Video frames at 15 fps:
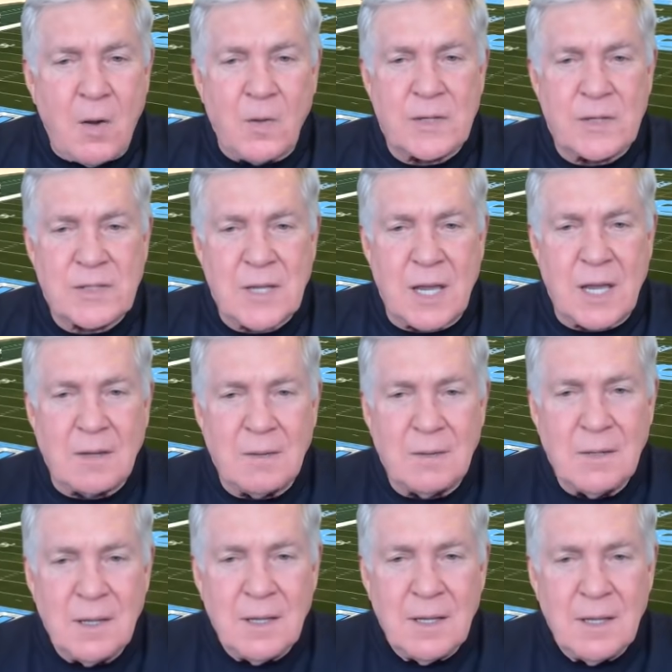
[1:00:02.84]
of a sudden
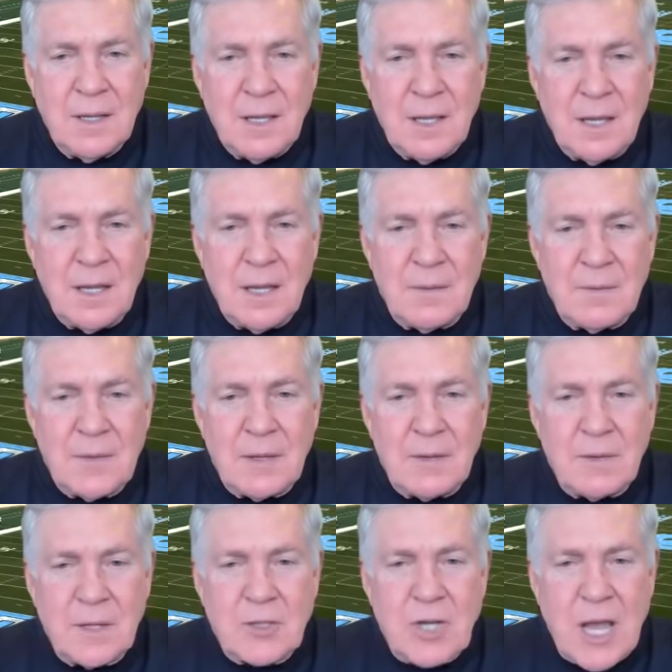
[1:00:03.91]
uh, the,
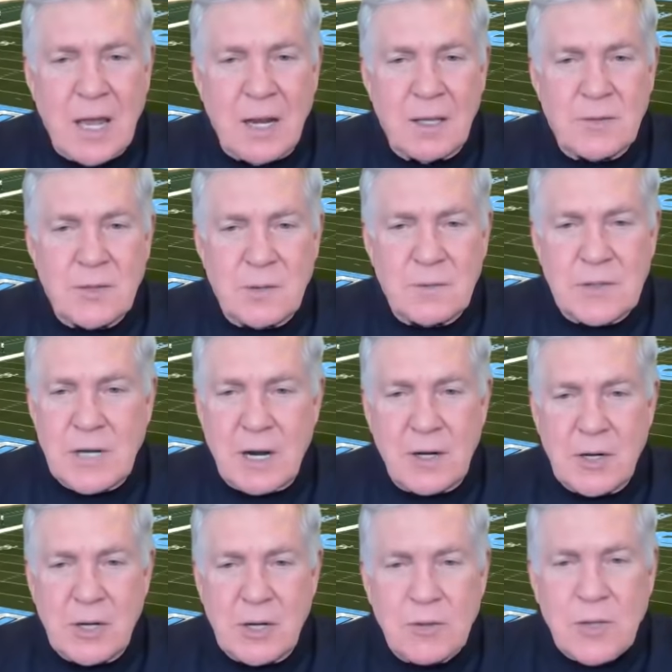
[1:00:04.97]
the challenge of
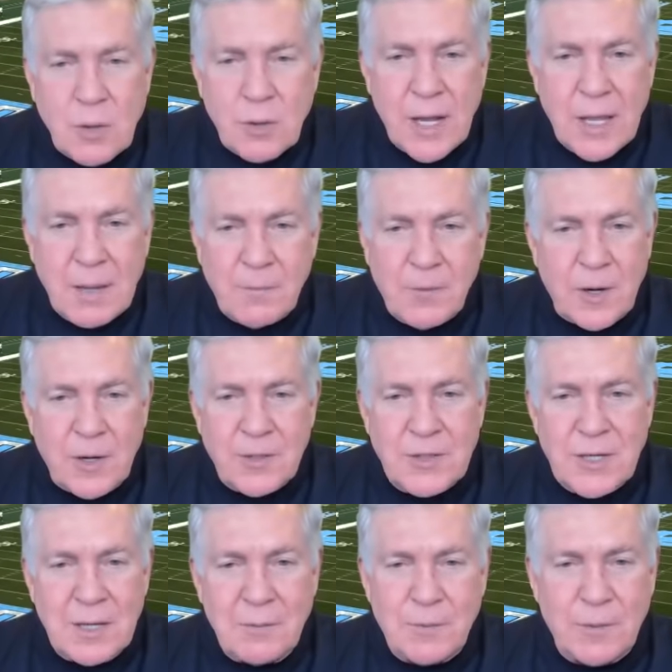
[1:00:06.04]
Syracuse, Notre Dame, Florida
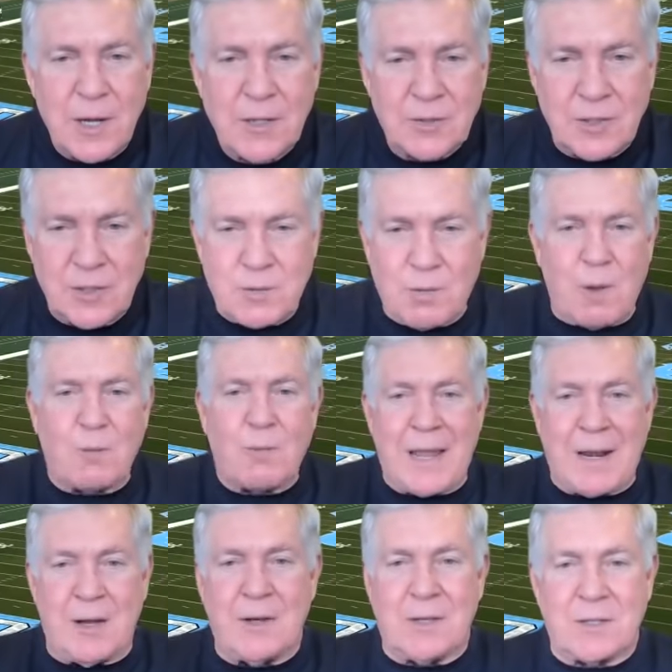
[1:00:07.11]
State for us, just thrown
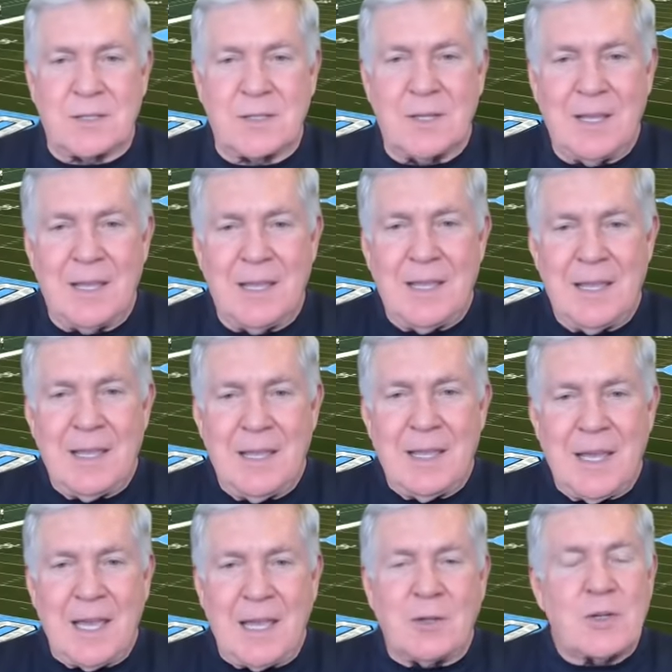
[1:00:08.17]
right on us.
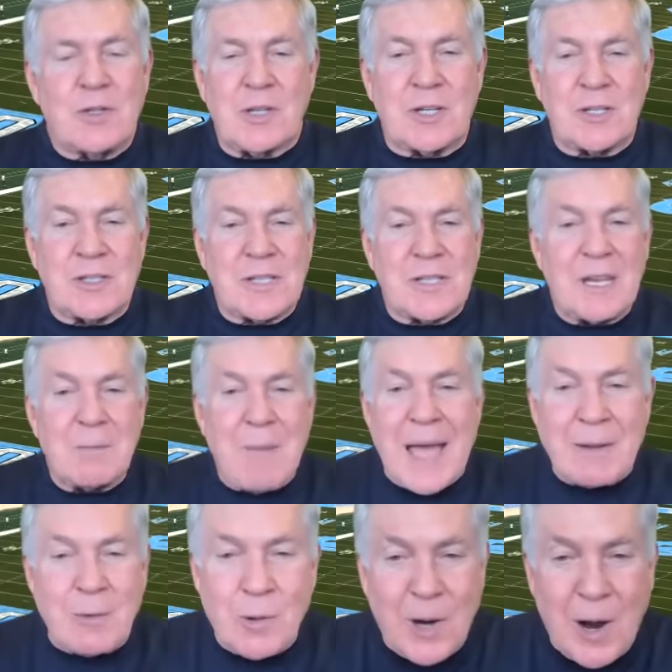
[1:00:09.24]
And you should have seen
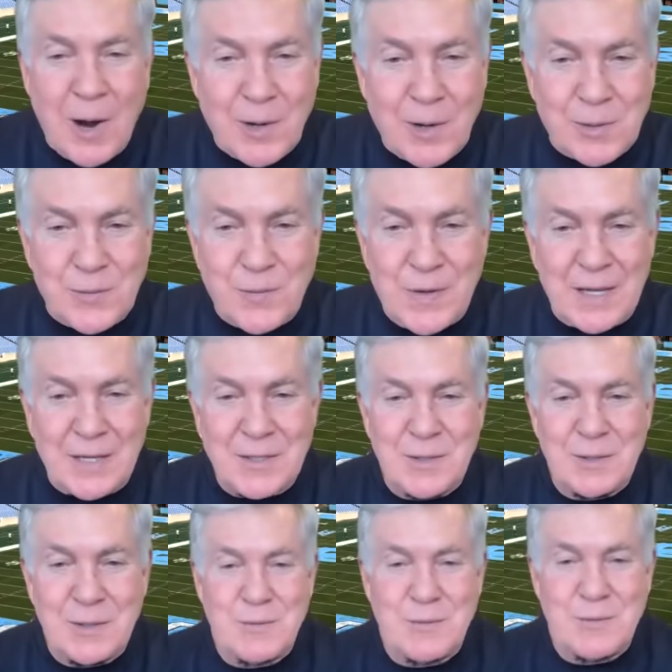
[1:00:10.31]
Michael Carter's face,
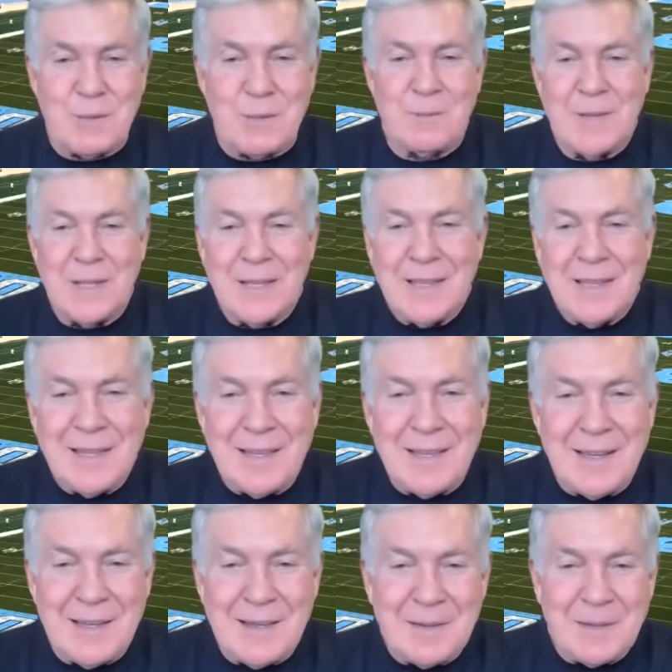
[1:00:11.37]
who's from
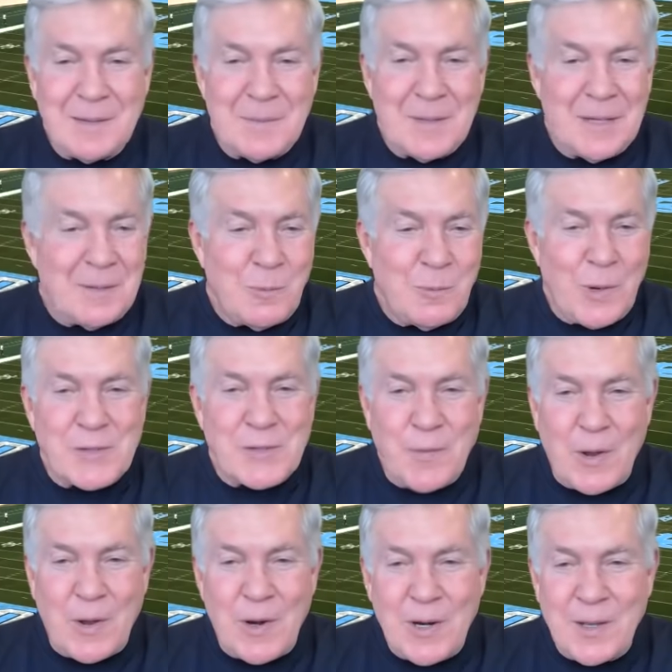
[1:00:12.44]
uh, uh, West
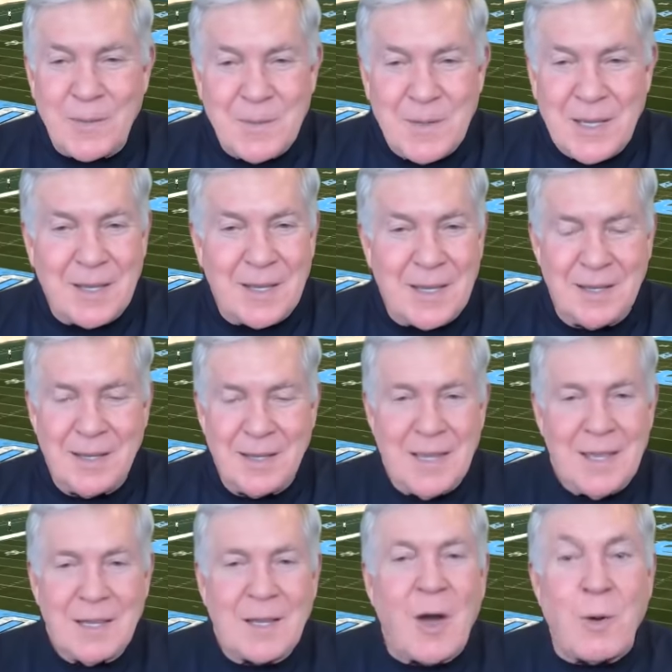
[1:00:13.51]
Florida. He, he,
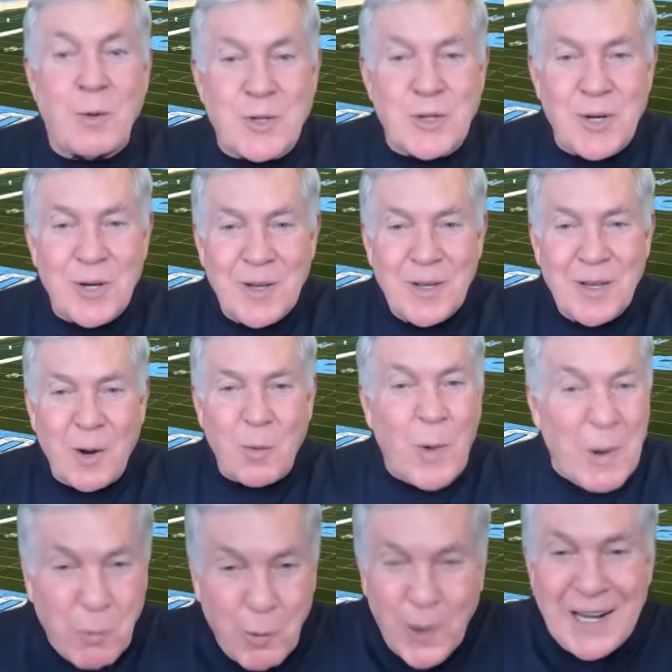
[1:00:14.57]
Coach, are
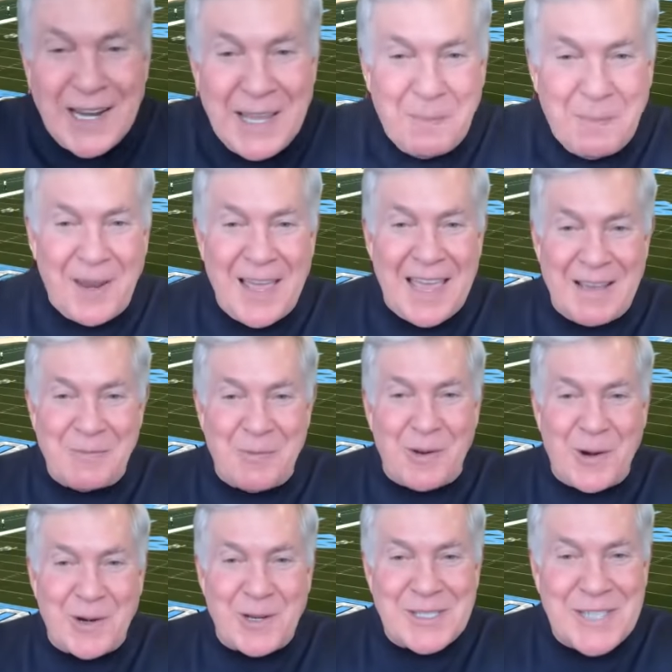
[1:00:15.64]
we really playing
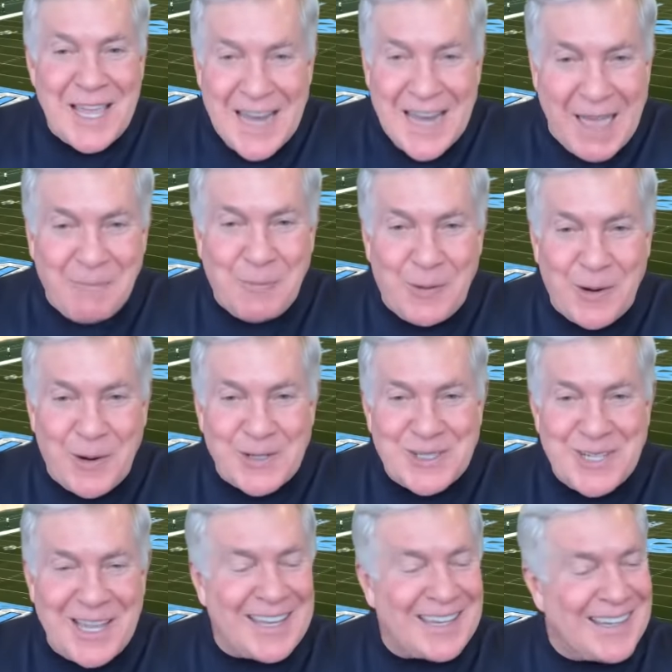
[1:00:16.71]
Florida State at Florida
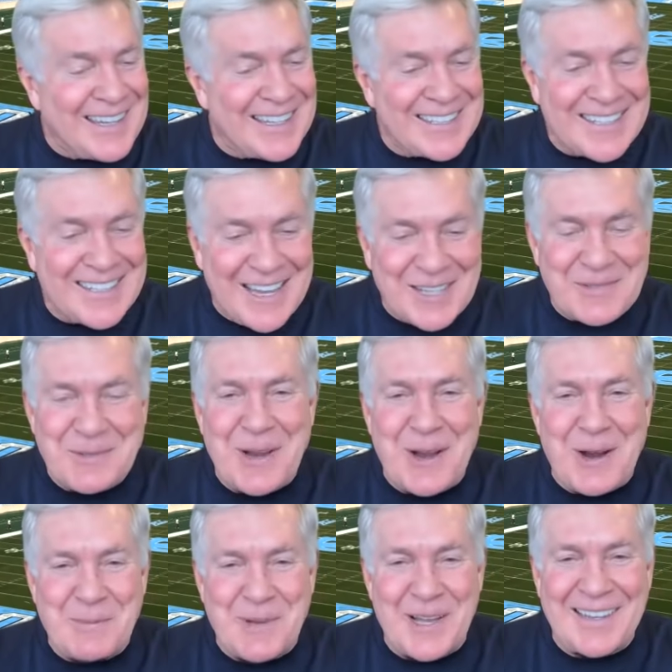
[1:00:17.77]
State? And I said, Yes, we
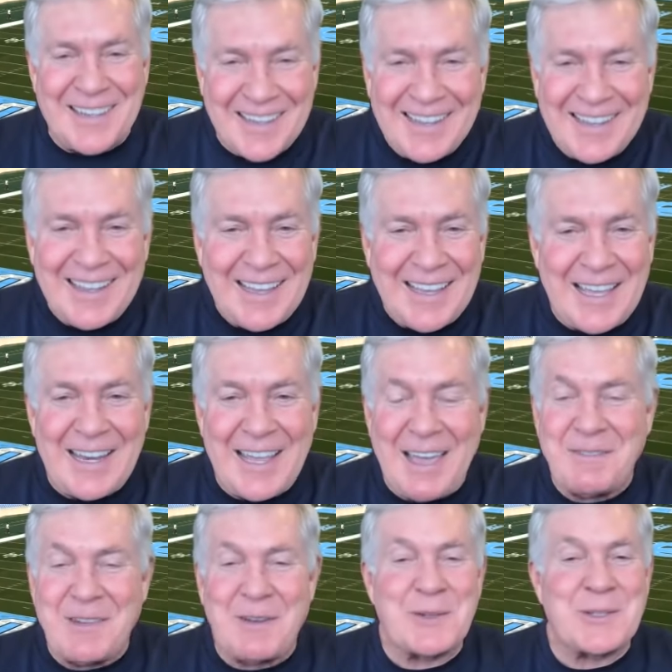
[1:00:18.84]
are, bud. And
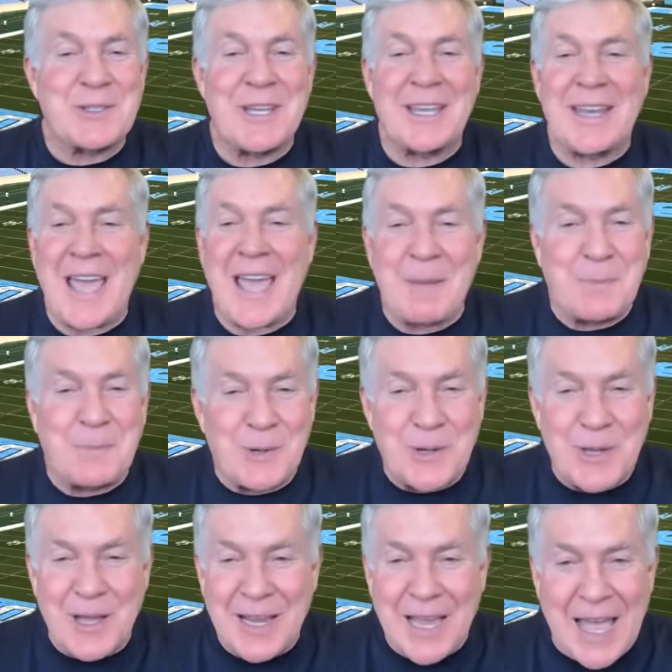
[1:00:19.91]
I've never seen a happier
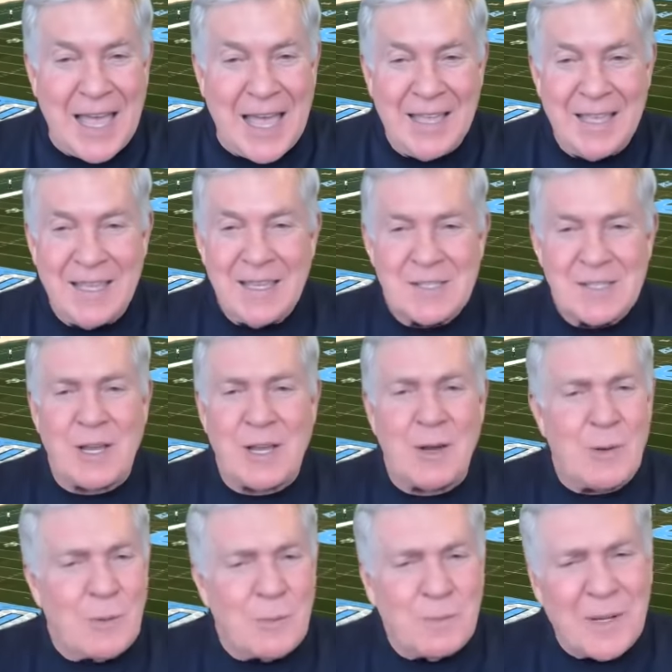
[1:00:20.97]
young guy.
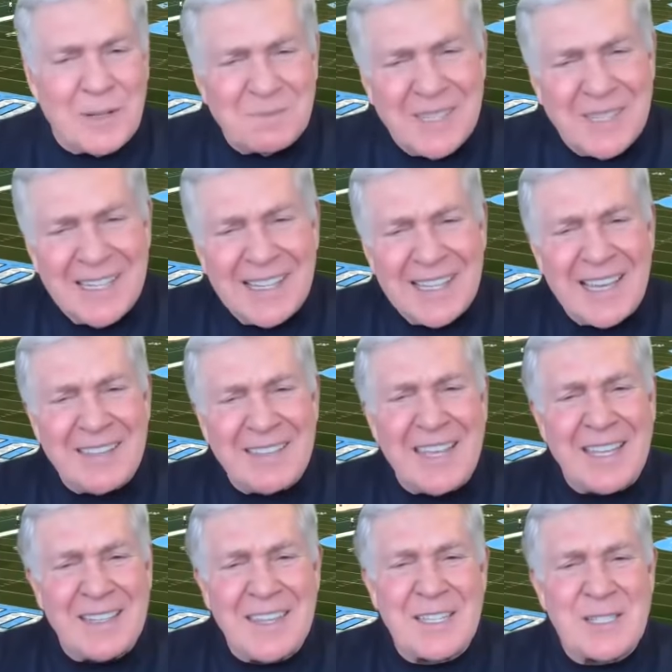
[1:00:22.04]
So that,
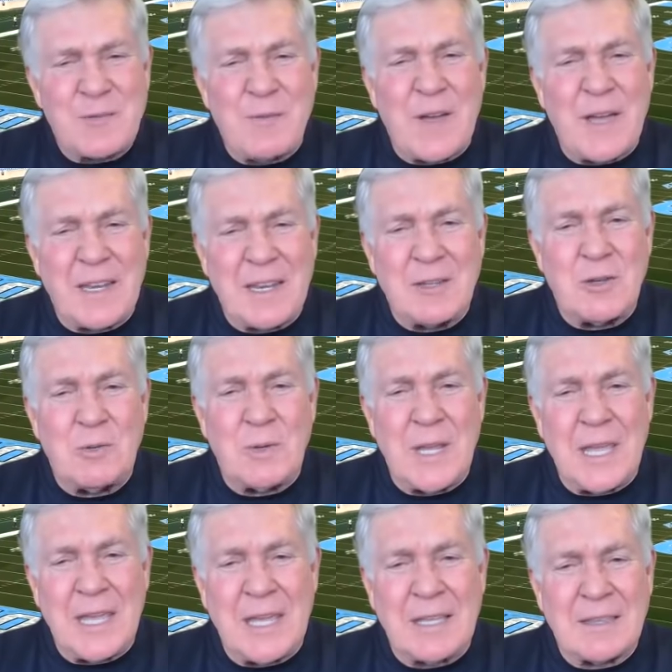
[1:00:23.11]
that, that's fun and
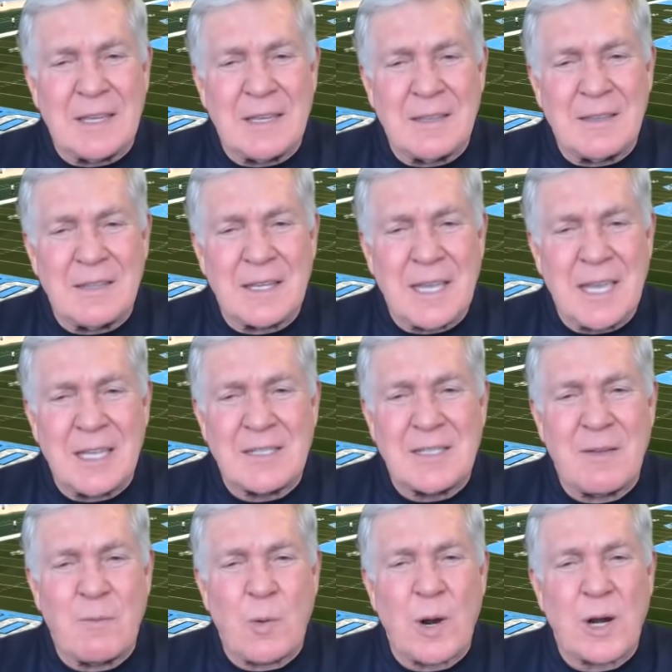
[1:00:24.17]
unique. The, the kids
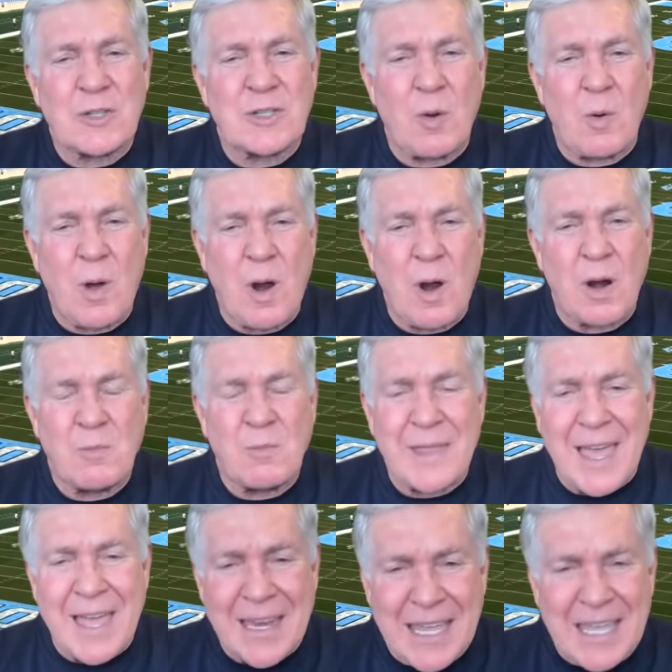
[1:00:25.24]
have worked so hard
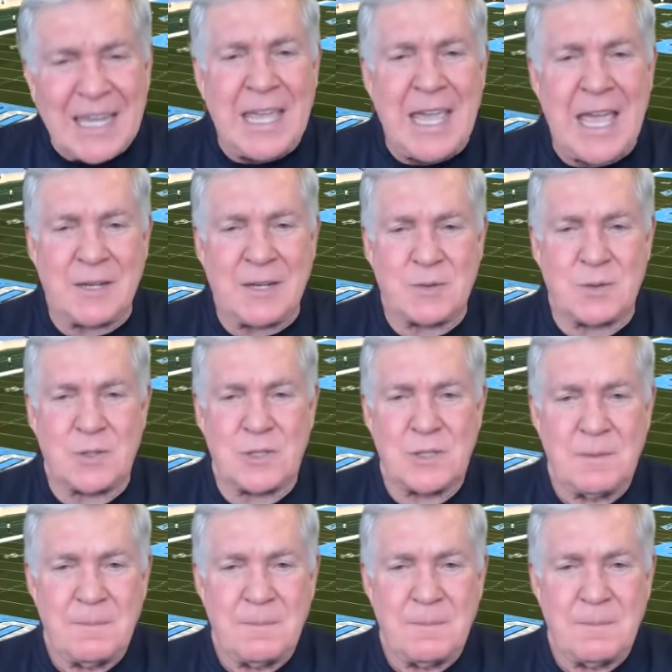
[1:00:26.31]
without any answers.